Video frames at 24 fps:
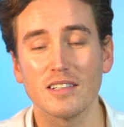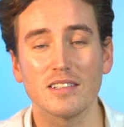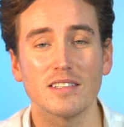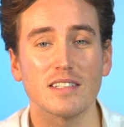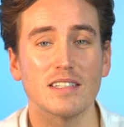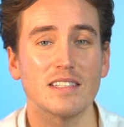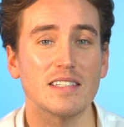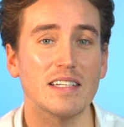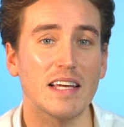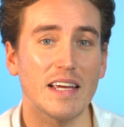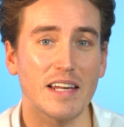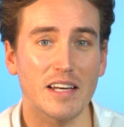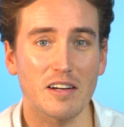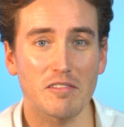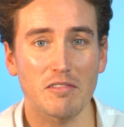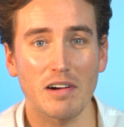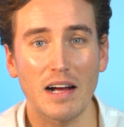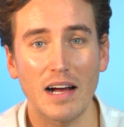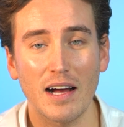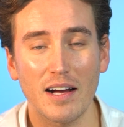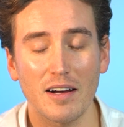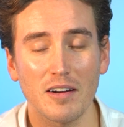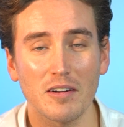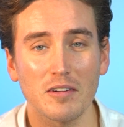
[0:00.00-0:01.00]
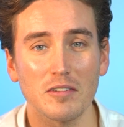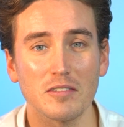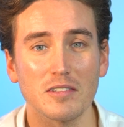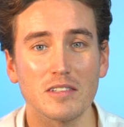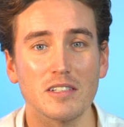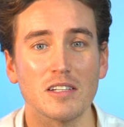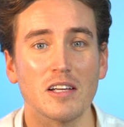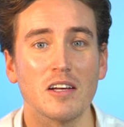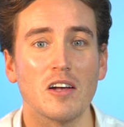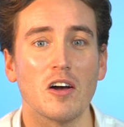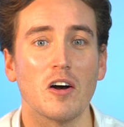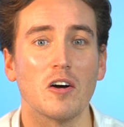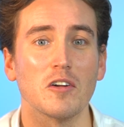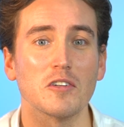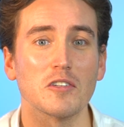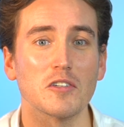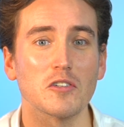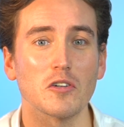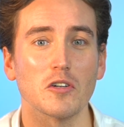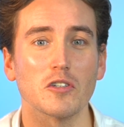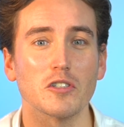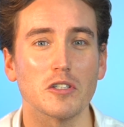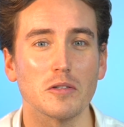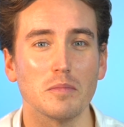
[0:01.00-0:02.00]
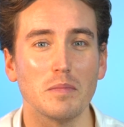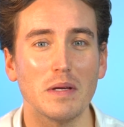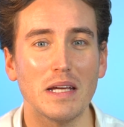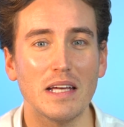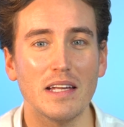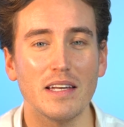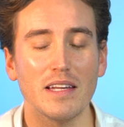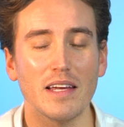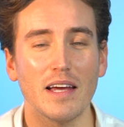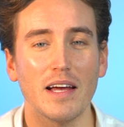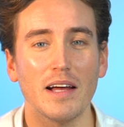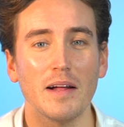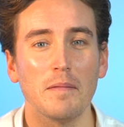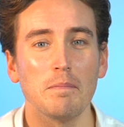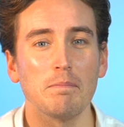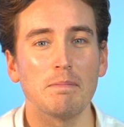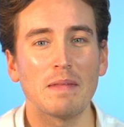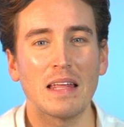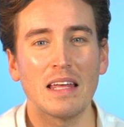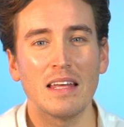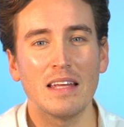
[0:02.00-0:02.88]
sitting around on social media,